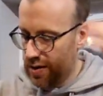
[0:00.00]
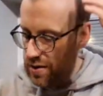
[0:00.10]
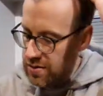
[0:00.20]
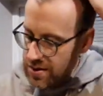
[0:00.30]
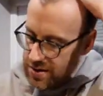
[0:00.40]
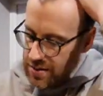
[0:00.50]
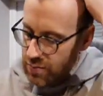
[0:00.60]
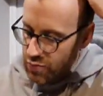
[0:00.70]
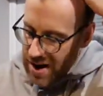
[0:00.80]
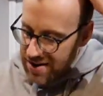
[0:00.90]
So it's
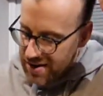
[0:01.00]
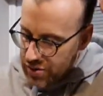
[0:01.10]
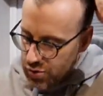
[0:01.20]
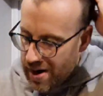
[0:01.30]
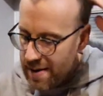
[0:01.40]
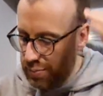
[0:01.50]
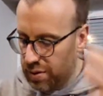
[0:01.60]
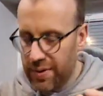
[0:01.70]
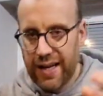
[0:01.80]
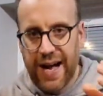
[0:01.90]
raisin, dry
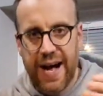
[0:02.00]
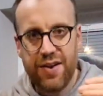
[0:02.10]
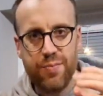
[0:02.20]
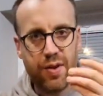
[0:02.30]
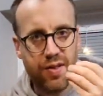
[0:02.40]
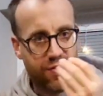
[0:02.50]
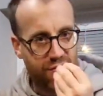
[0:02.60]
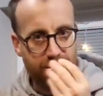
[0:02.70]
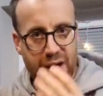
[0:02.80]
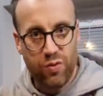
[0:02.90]
plum and cardamom. It
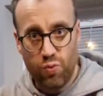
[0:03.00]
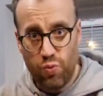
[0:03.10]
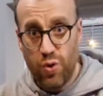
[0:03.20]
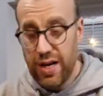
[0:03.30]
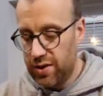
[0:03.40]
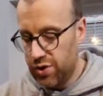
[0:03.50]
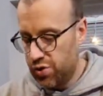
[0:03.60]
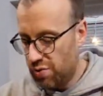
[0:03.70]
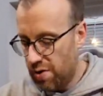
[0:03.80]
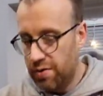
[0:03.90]
smelled really
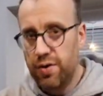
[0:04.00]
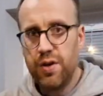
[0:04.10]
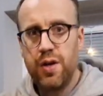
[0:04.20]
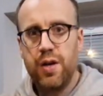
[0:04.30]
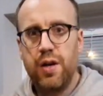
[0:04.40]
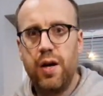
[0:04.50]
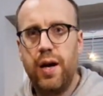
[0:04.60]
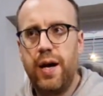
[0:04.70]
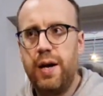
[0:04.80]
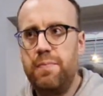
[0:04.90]
strong,
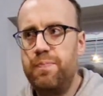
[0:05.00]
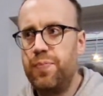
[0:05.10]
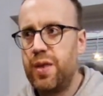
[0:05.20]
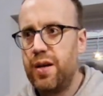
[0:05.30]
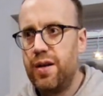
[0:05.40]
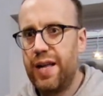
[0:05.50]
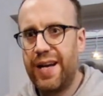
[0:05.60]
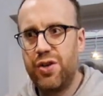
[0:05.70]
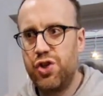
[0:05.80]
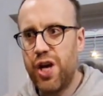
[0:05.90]
like
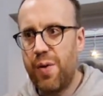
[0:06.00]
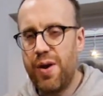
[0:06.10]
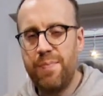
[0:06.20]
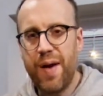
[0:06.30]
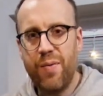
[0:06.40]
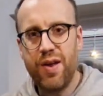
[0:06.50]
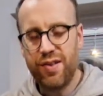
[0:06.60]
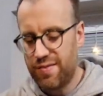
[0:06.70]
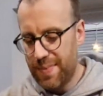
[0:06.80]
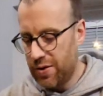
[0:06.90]
a cherry berry
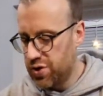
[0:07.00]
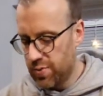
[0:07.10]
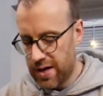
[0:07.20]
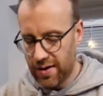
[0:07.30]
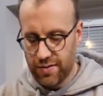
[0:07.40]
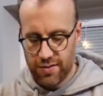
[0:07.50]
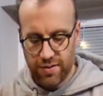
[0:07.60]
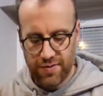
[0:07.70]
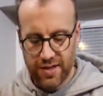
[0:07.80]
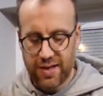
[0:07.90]
smell to it. So
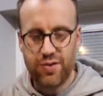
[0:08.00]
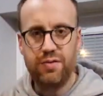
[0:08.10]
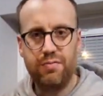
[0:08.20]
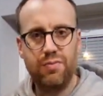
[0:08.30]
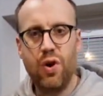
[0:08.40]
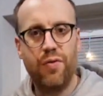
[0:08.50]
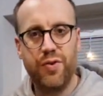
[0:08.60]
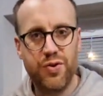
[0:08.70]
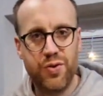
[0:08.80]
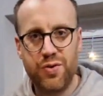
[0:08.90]
obviously that's not
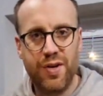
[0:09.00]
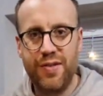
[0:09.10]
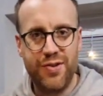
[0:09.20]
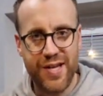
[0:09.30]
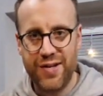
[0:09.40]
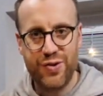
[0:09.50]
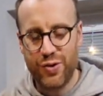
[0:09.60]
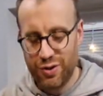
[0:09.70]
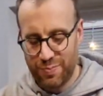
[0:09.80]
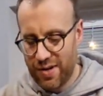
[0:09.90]
that's in the taste
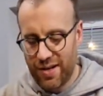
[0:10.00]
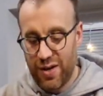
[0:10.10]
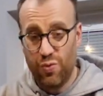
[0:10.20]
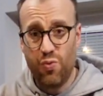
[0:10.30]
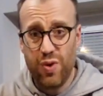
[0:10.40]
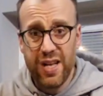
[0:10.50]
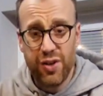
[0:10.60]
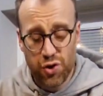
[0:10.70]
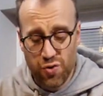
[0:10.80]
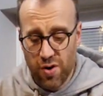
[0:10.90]
notes, but it was really
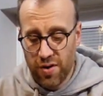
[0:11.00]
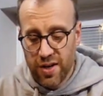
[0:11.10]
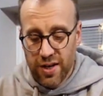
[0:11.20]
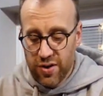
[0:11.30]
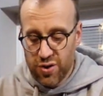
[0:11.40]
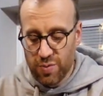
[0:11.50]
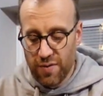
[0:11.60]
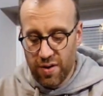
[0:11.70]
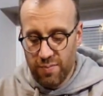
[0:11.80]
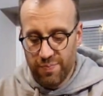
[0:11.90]
strong. Some of
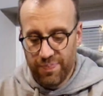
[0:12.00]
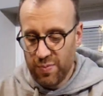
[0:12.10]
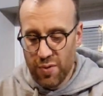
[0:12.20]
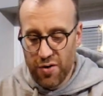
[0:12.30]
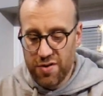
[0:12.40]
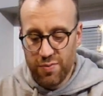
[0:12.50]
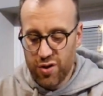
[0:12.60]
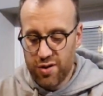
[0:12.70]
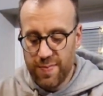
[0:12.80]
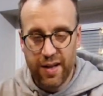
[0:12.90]
them, most of them
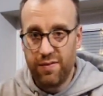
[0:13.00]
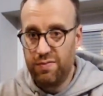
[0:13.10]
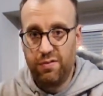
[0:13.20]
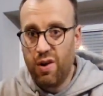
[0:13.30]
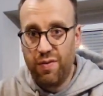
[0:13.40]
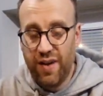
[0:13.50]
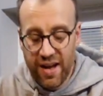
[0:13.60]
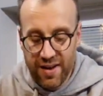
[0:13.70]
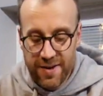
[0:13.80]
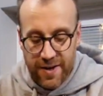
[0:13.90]
just smell of coffee,
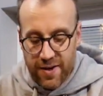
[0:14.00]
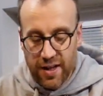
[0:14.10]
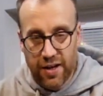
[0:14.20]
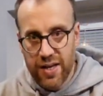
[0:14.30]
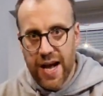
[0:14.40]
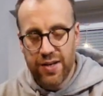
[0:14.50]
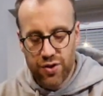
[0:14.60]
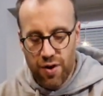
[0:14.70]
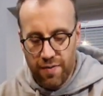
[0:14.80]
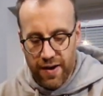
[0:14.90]
like a nice
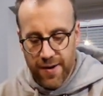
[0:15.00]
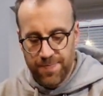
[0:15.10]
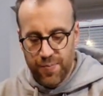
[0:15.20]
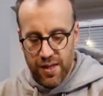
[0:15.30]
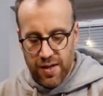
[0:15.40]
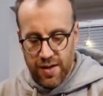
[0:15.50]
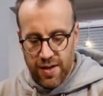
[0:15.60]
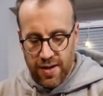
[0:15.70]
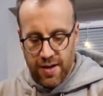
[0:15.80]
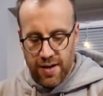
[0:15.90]
coffee.
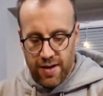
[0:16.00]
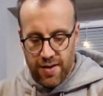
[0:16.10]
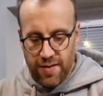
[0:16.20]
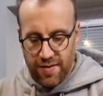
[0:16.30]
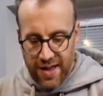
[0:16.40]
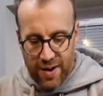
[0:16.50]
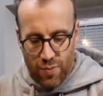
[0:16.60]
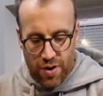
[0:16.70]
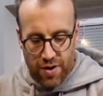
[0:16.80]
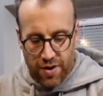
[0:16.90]
There's that
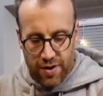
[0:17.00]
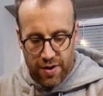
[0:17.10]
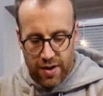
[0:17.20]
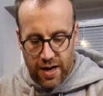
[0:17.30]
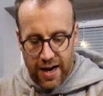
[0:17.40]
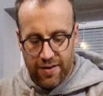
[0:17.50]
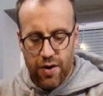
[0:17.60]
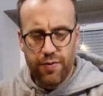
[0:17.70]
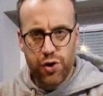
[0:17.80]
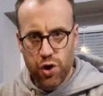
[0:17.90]
one and
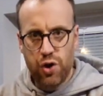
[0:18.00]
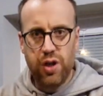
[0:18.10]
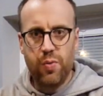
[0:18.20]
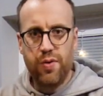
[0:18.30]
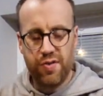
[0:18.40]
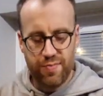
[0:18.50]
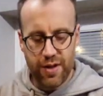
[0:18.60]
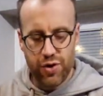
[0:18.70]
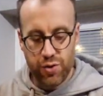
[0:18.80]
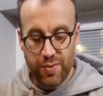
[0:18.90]
another chocolate one that
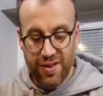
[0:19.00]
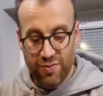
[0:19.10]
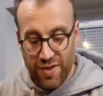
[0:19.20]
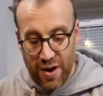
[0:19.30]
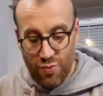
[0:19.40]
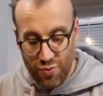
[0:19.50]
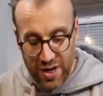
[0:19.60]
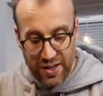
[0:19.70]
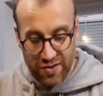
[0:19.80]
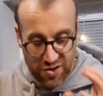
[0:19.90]
smelled of chocolate. That
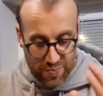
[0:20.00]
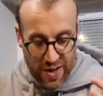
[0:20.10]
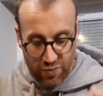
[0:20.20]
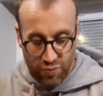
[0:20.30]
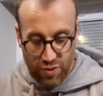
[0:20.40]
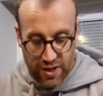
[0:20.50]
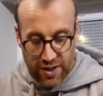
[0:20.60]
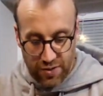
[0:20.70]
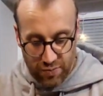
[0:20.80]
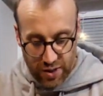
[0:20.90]
really smelled
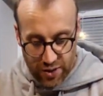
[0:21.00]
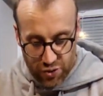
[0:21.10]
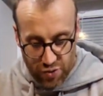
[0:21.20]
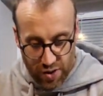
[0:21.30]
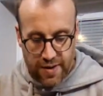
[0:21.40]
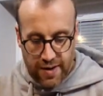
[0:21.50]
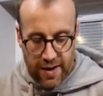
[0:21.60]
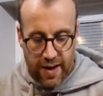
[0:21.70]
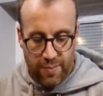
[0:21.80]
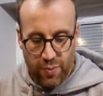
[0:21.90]
really strong.
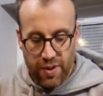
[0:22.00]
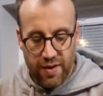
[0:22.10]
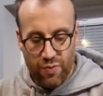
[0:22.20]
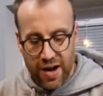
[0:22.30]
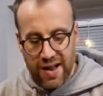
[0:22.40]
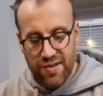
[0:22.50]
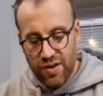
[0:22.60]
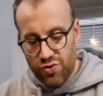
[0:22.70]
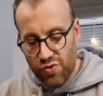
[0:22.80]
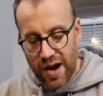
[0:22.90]
But with the raisin
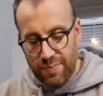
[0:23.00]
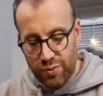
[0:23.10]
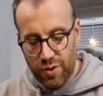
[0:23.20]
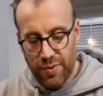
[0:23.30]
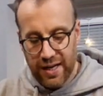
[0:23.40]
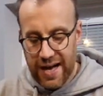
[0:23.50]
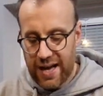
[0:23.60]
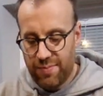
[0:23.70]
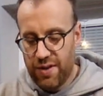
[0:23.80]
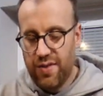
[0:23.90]
and dry plum and
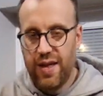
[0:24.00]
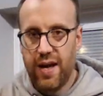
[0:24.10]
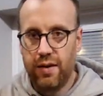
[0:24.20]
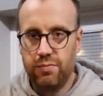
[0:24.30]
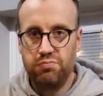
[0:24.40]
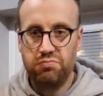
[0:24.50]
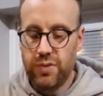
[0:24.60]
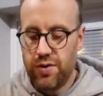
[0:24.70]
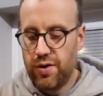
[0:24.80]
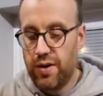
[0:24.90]
cardamom in there,
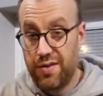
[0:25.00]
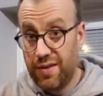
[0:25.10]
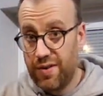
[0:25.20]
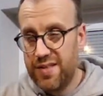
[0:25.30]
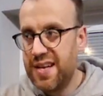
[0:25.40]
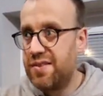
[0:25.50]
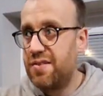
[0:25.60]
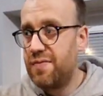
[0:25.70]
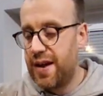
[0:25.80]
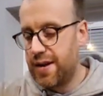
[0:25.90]
I don't know, let's give it a taste, let's
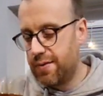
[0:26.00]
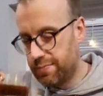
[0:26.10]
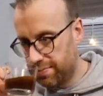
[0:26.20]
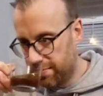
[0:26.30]
find out.